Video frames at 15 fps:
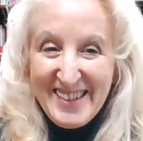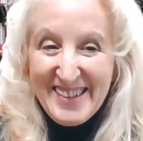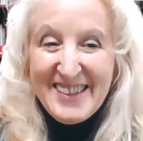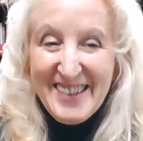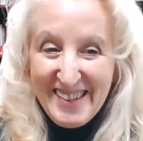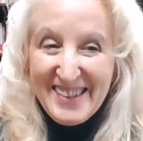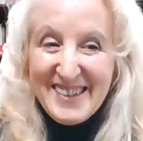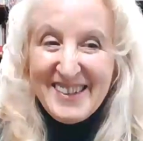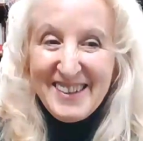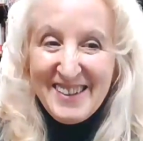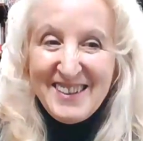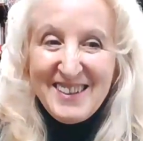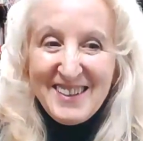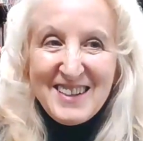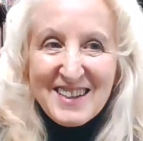Okay.
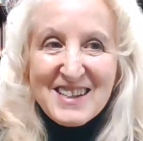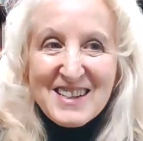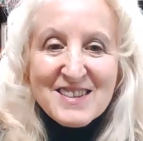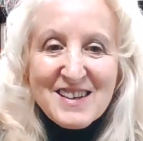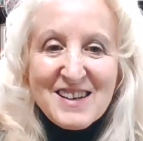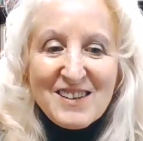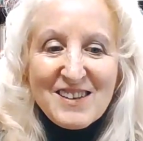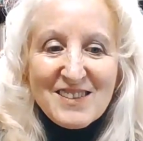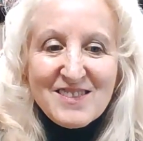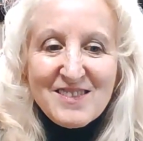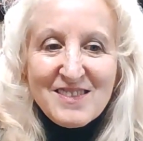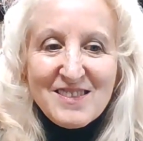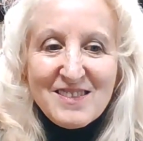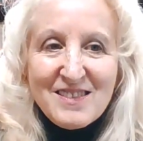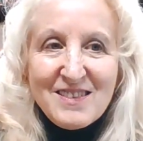So
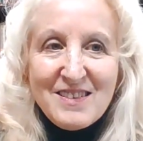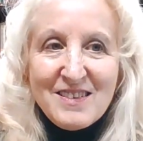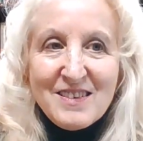Professor Tarter